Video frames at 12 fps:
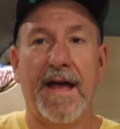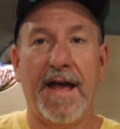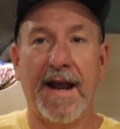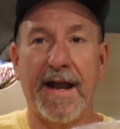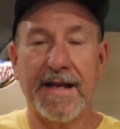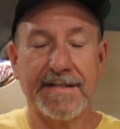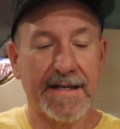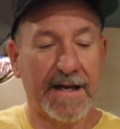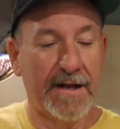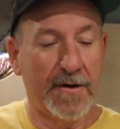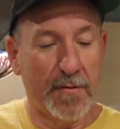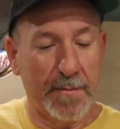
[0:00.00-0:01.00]
I guess I
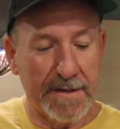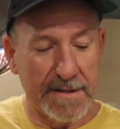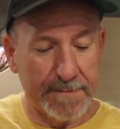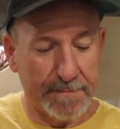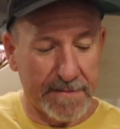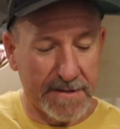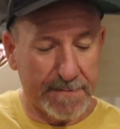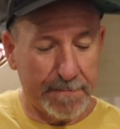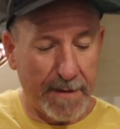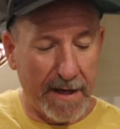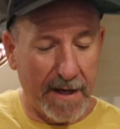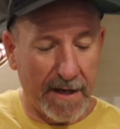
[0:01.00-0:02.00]
gotta open this
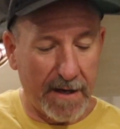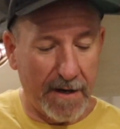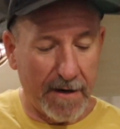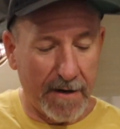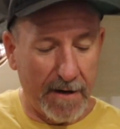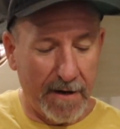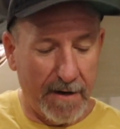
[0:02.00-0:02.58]
bag here,